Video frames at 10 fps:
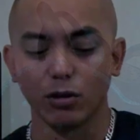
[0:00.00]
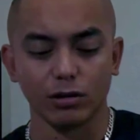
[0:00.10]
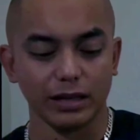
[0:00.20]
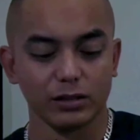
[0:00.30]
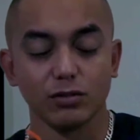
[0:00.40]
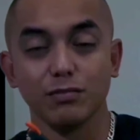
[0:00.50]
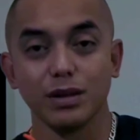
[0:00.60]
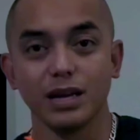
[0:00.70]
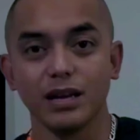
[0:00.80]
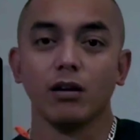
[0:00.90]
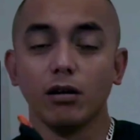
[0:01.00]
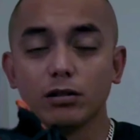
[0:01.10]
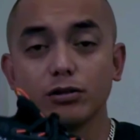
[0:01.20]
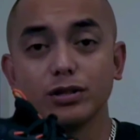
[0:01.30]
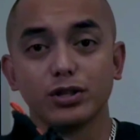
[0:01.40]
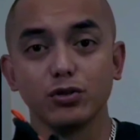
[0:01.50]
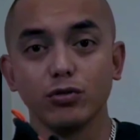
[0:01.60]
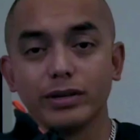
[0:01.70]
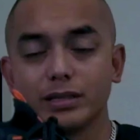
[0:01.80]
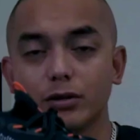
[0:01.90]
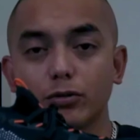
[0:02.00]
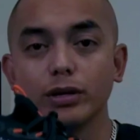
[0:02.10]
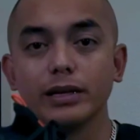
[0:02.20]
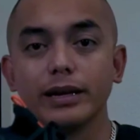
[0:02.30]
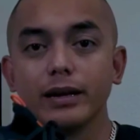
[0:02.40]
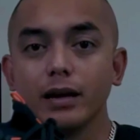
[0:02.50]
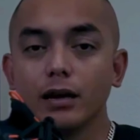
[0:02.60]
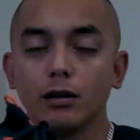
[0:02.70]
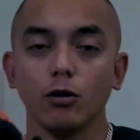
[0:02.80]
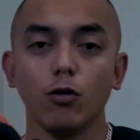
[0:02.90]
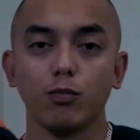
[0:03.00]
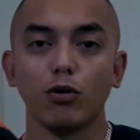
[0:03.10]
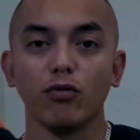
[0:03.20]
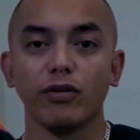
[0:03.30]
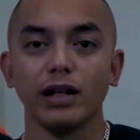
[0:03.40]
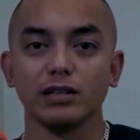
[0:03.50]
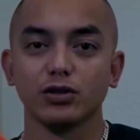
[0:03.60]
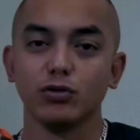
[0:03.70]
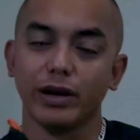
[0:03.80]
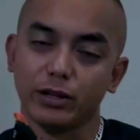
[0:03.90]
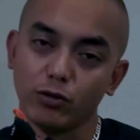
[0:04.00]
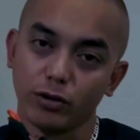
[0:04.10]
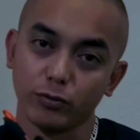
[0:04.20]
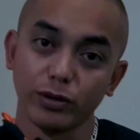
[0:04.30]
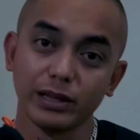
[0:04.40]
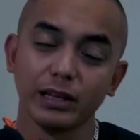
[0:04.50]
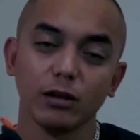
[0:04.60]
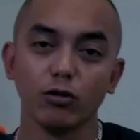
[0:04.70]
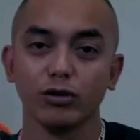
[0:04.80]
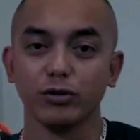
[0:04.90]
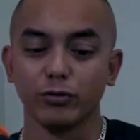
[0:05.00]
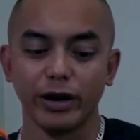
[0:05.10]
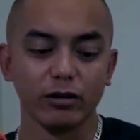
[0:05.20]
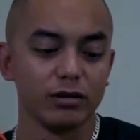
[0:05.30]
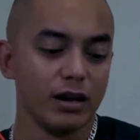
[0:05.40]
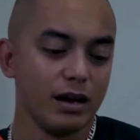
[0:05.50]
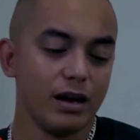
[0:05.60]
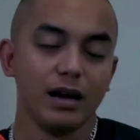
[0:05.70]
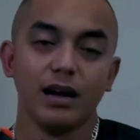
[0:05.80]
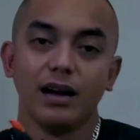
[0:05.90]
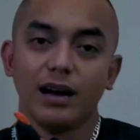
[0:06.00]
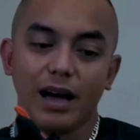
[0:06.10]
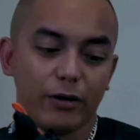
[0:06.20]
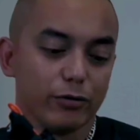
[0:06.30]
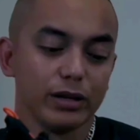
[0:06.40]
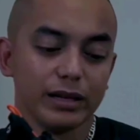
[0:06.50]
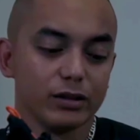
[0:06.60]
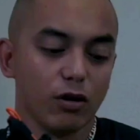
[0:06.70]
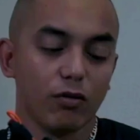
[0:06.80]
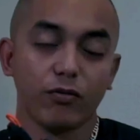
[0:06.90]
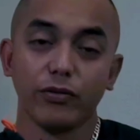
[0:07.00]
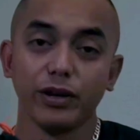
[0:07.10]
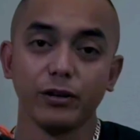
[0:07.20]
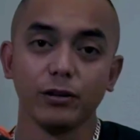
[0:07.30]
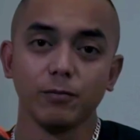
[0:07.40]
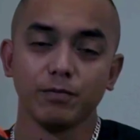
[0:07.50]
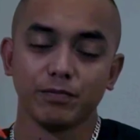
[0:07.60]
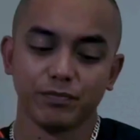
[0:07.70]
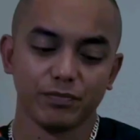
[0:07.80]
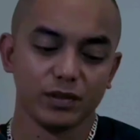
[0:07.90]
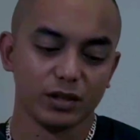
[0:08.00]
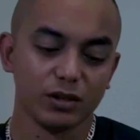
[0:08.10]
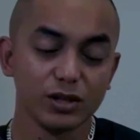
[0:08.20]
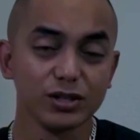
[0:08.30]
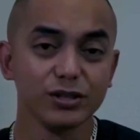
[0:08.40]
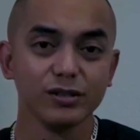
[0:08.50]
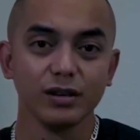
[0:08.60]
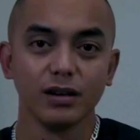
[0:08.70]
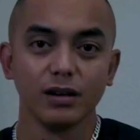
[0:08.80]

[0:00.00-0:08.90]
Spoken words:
don't. Like, to me, although the shoe is a really low profile shoe and you are really low to the ground, I really don't feel the cushion.